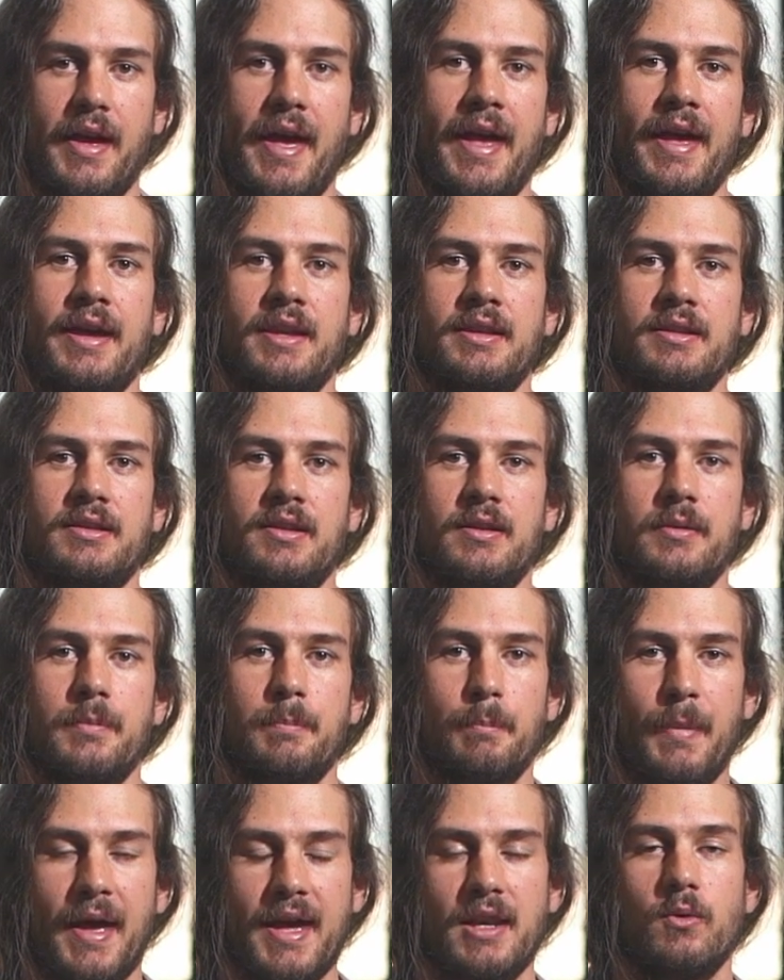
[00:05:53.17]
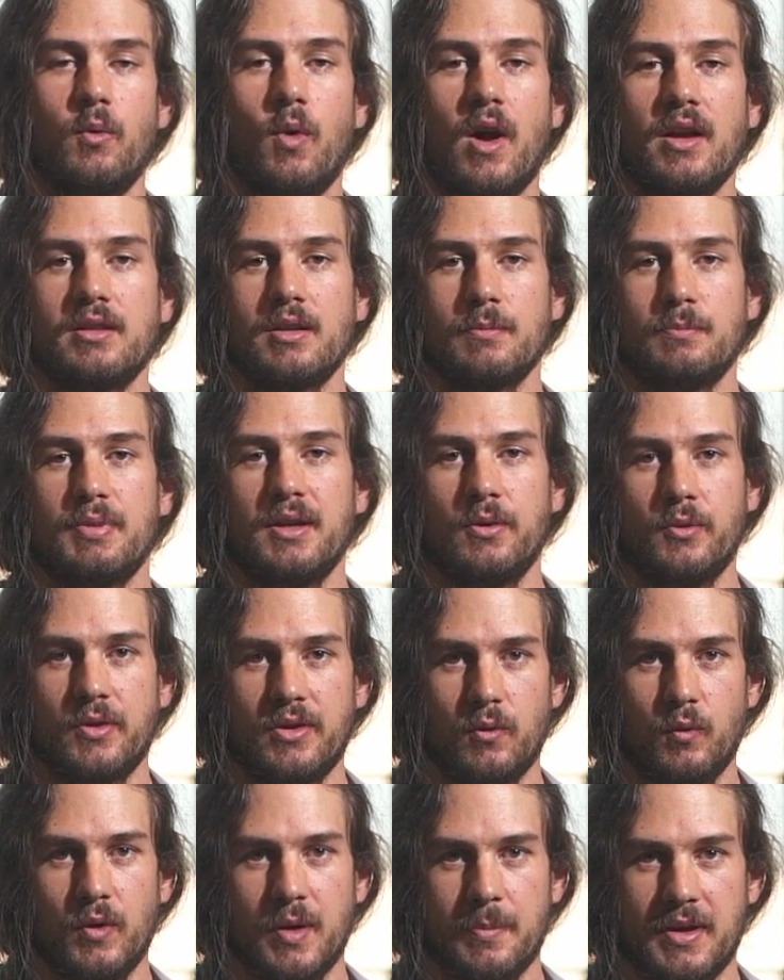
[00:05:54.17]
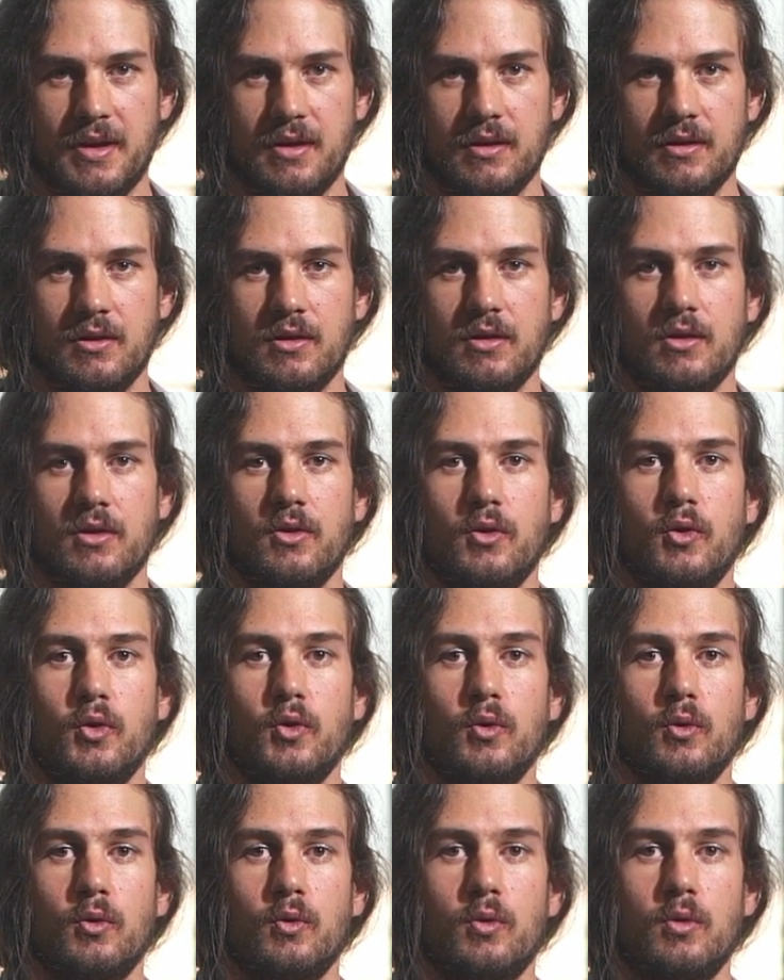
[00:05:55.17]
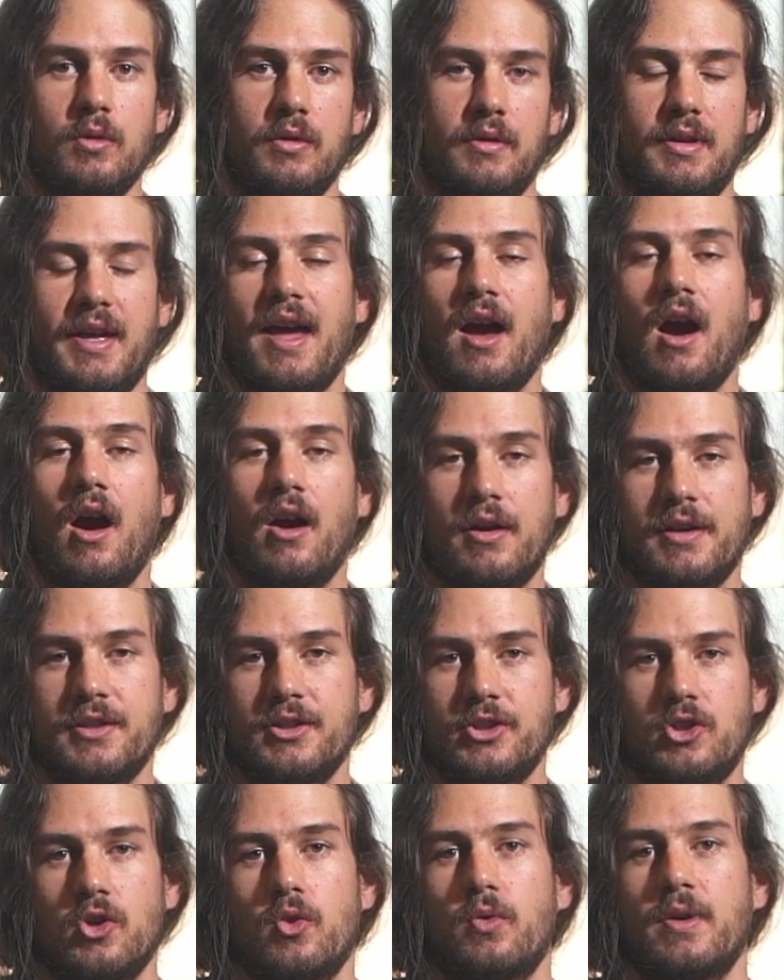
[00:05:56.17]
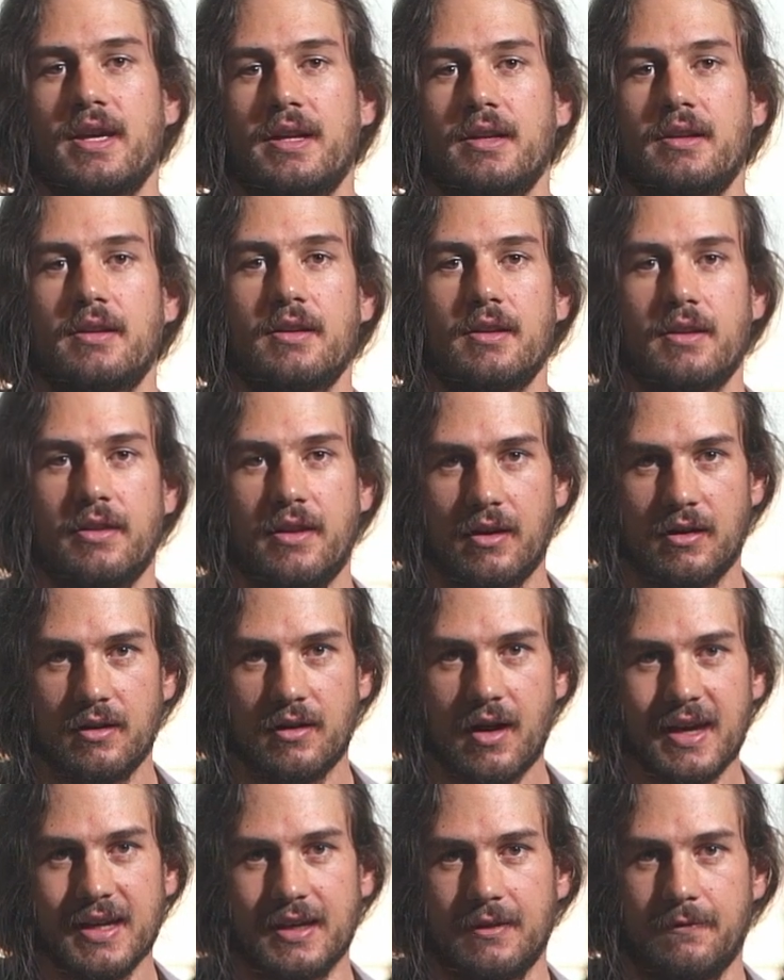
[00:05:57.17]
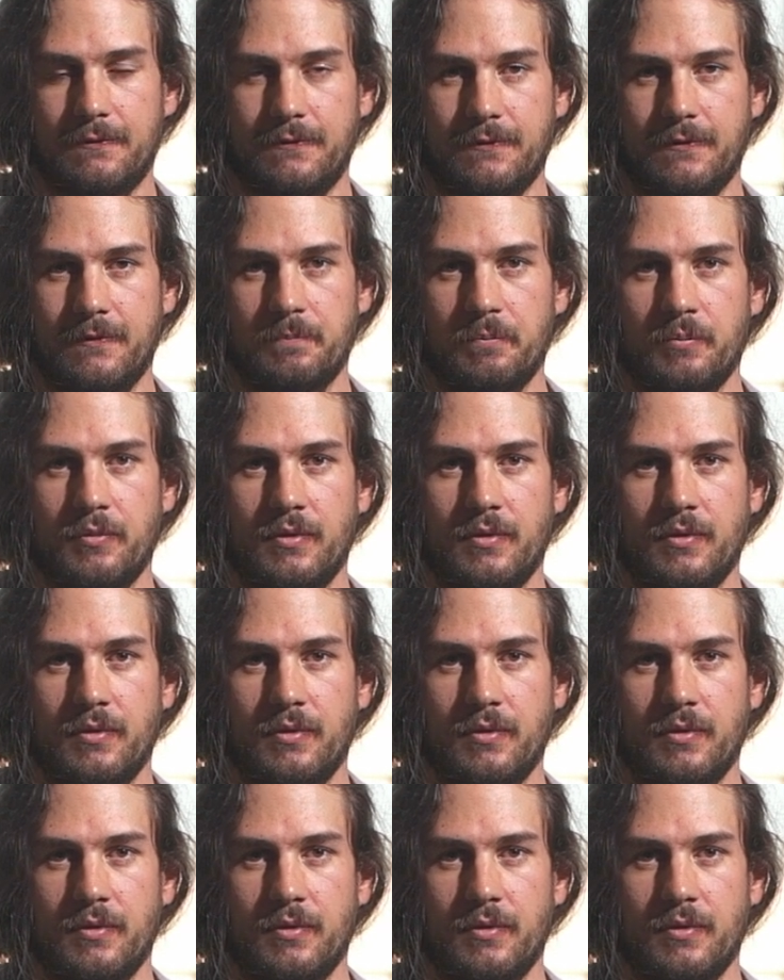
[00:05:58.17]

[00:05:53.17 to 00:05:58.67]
And men want to be with women who are enjoying their life.